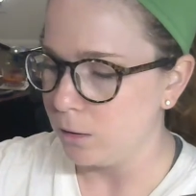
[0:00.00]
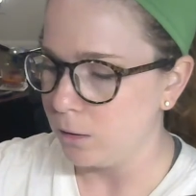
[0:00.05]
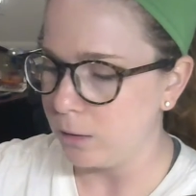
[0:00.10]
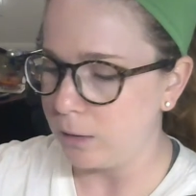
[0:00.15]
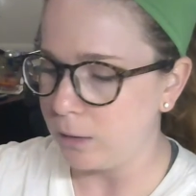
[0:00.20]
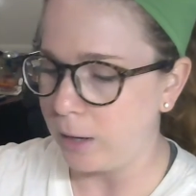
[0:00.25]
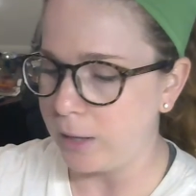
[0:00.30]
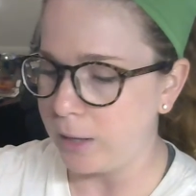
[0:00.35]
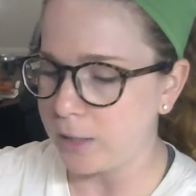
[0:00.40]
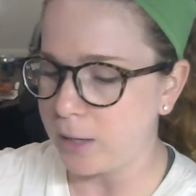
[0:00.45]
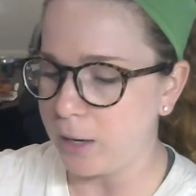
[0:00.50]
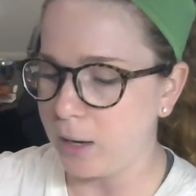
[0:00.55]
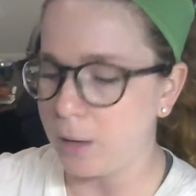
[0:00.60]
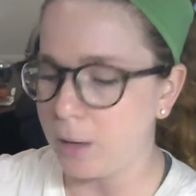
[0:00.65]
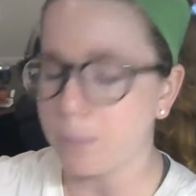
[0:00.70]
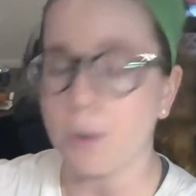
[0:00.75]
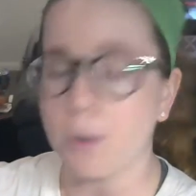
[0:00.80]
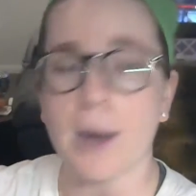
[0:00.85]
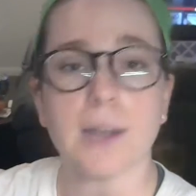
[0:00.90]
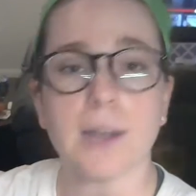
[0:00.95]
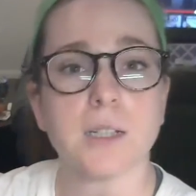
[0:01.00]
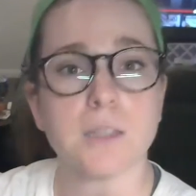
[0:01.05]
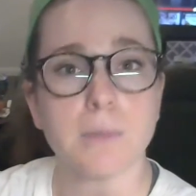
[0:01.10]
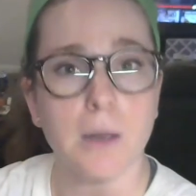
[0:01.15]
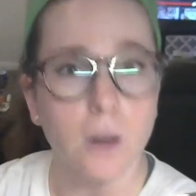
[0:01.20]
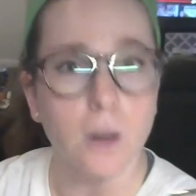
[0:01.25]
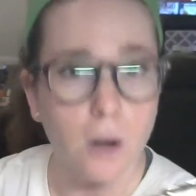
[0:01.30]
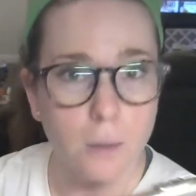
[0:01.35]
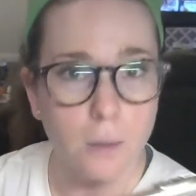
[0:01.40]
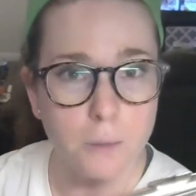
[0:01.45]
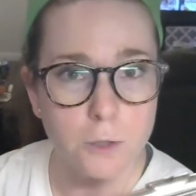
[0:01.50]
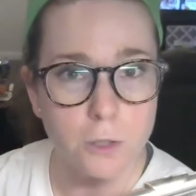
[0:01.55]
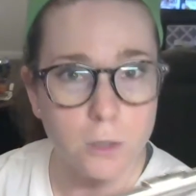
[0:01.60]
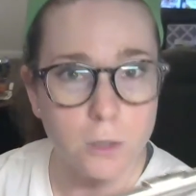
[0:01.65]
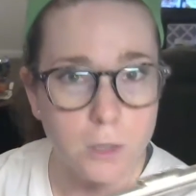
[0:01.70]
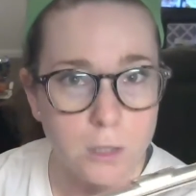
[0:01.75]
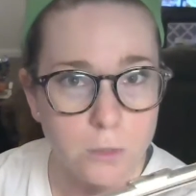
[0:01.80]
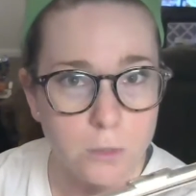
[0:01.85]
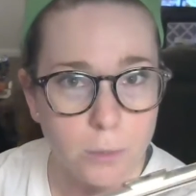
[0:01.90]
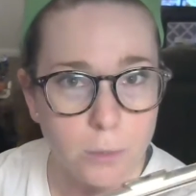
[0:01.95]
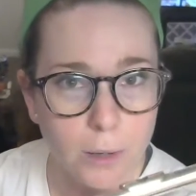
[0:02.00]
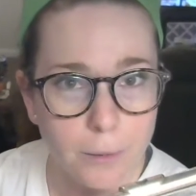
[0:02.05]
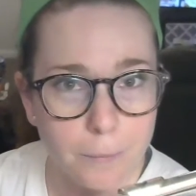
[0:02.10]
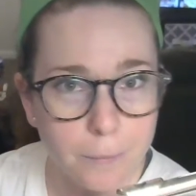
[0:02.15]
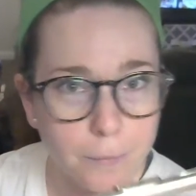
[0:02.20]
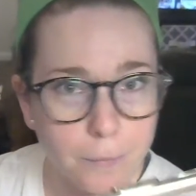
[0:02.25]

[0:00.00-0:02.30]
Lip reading: I can practice my embouchure this way.